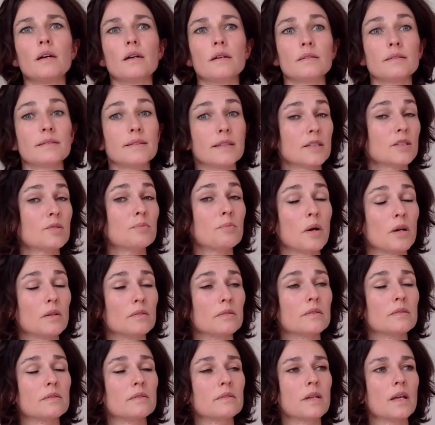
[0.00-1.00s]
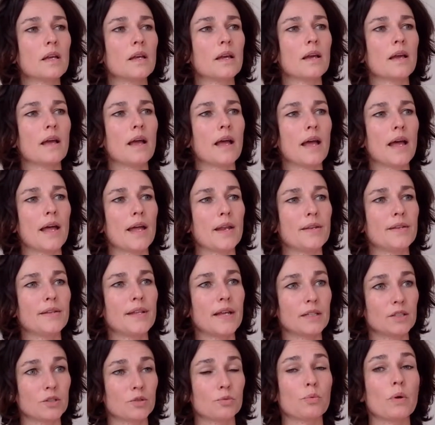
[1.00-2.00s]
6 months. And
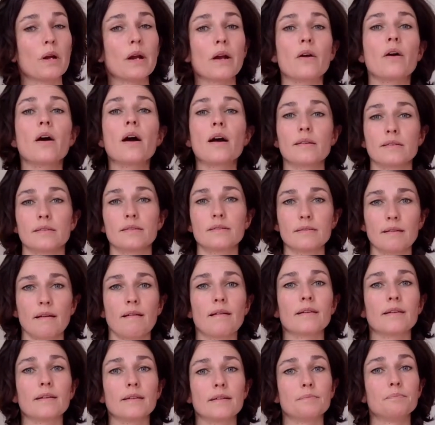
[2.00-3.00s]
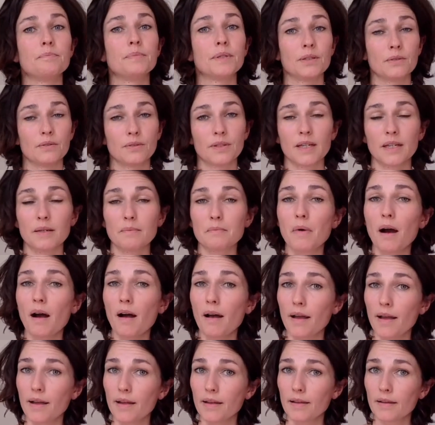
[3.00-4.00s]
that's where I started building
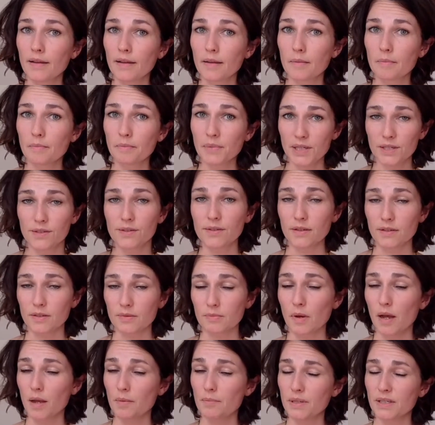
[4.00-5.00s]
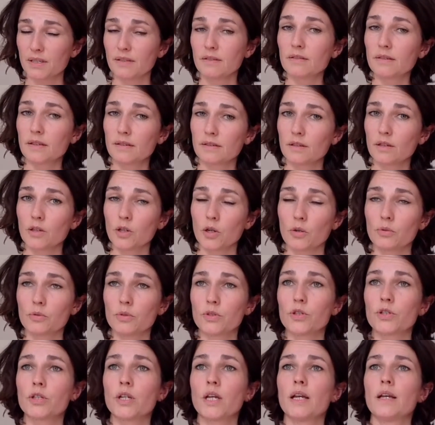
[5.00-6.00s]
my business as a
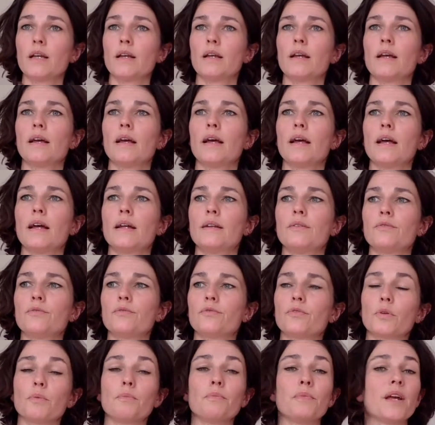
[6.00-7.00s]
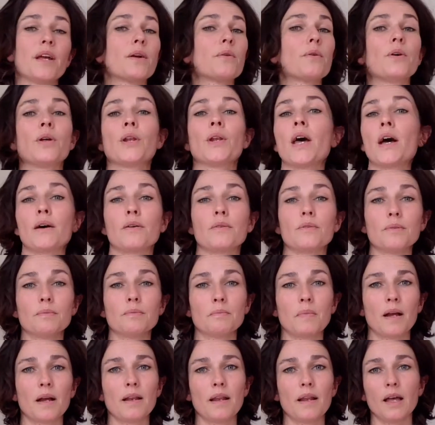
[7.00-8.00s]
coach. And from there on out,
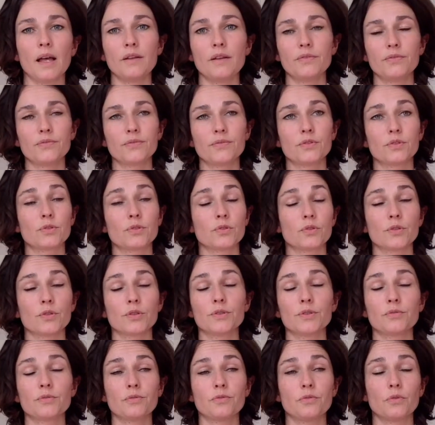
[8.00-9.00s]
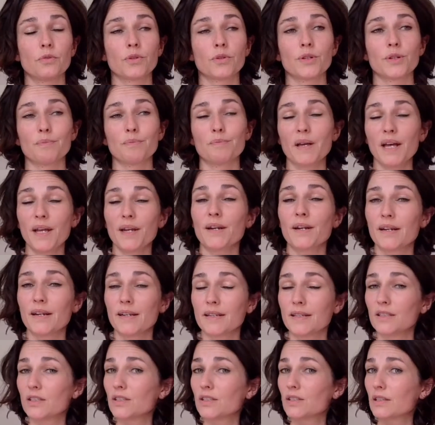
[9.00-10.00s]
my life's turned for the better, and
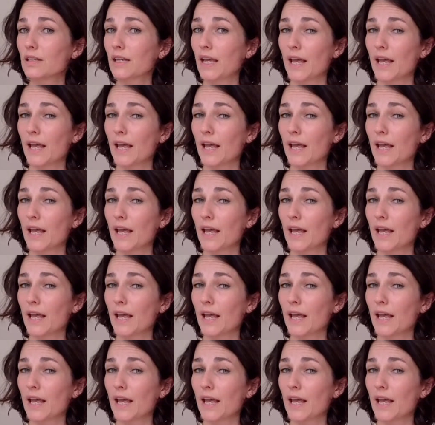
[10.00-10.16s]
it's